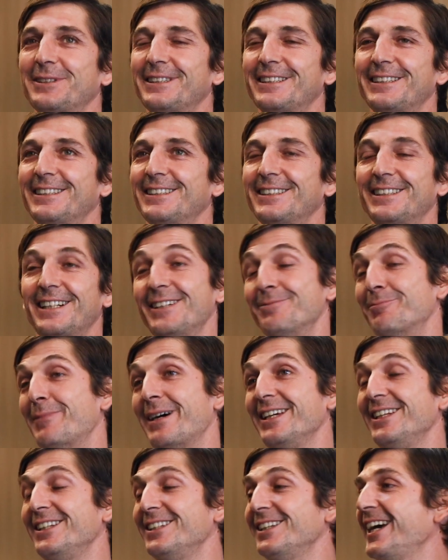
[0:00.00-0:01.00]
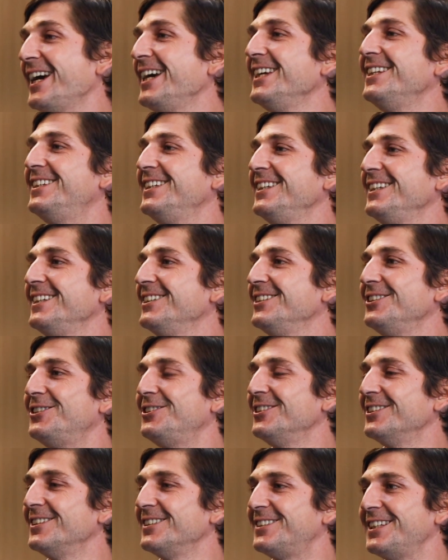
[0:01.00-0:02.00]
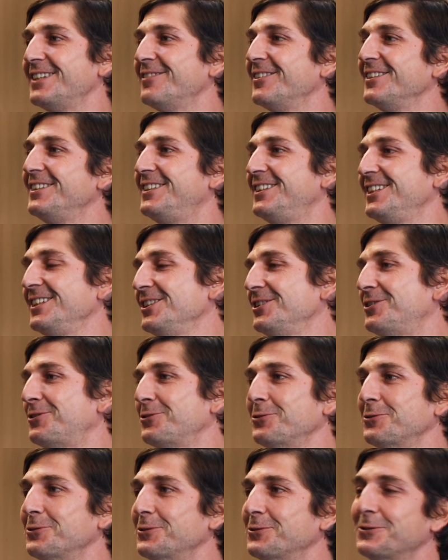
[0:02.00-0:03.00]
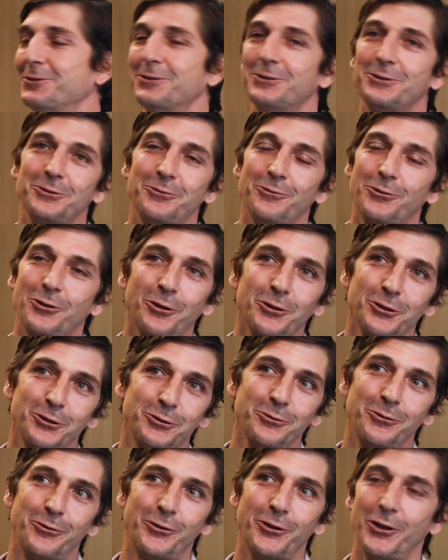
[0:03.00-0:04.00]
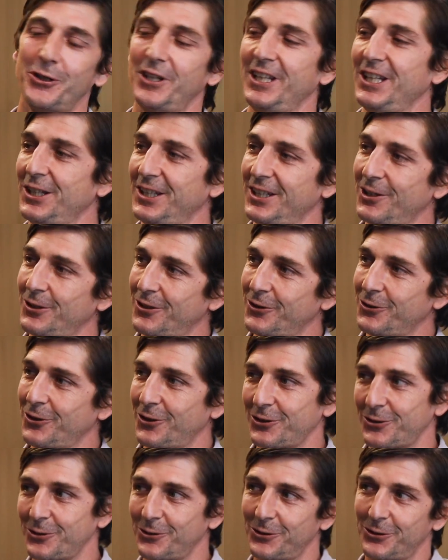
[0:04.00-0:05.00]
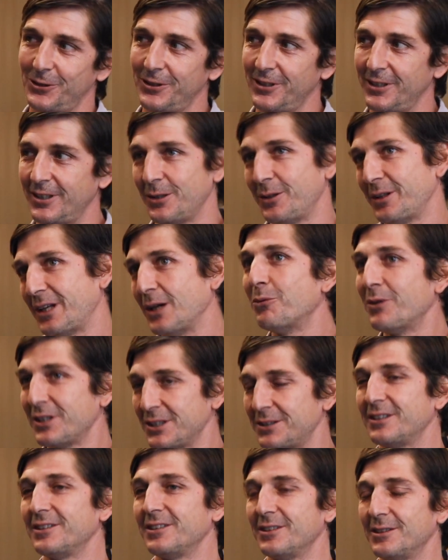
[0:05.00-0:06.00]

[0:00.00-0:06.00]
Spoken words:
my 17 to close to 30 years old. And I was